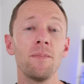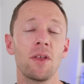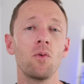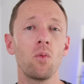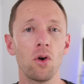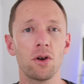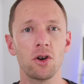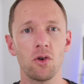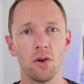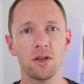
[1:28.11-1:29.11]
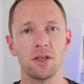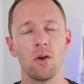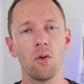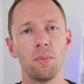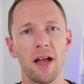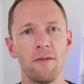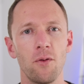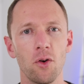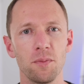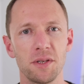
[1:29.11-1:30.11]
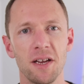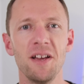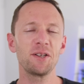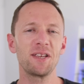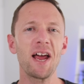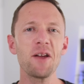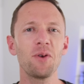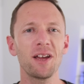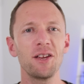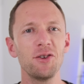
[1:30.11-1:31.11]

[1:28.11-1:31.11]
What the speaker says: that'll work across all platforms. So today we're going